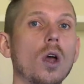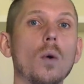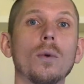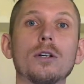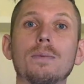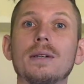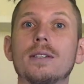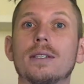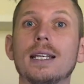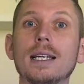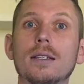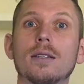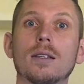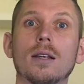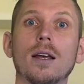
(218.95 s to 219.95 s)
which means
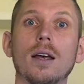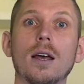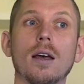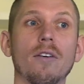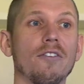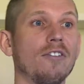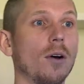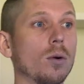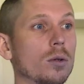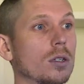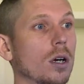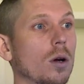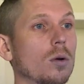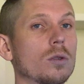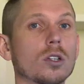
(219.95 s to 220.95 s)
these
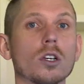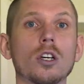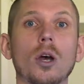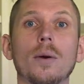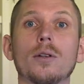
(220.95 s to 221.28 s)
photos can go